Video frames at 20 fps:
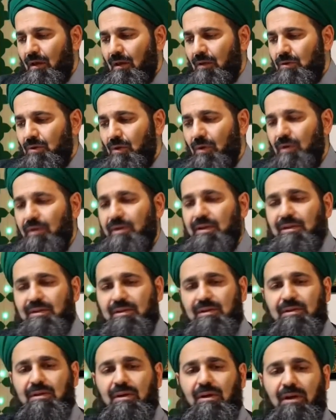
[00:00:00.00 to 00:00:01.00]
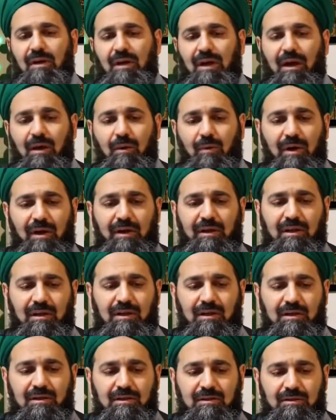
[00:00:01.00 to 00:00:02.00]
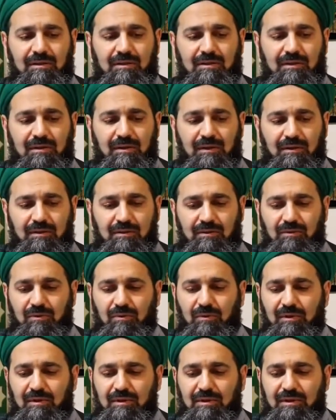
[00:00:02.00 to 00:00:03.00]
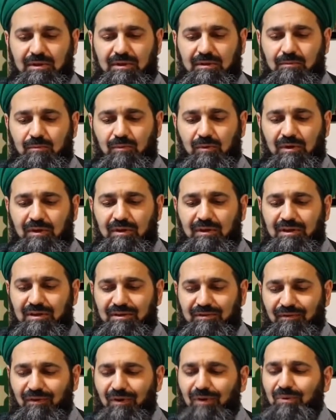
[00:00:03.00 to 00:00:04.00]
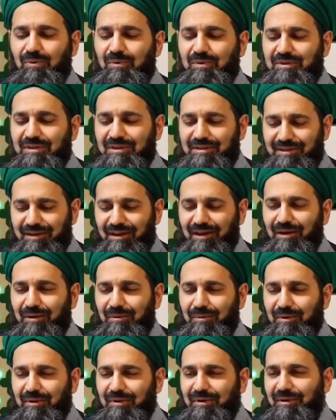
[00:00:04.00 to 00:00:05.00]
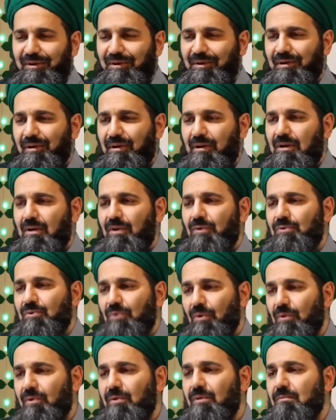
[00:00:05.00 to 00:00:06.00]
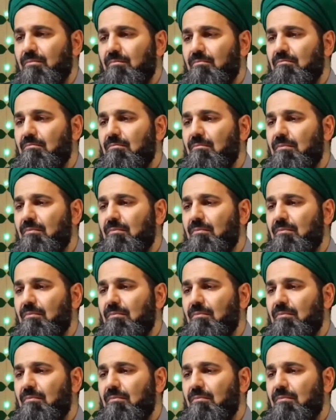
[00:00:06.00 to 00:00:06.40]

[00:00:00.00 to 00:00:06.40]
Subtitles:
told his Hawari, his students, his Muri, his followers, his Sahaba, told them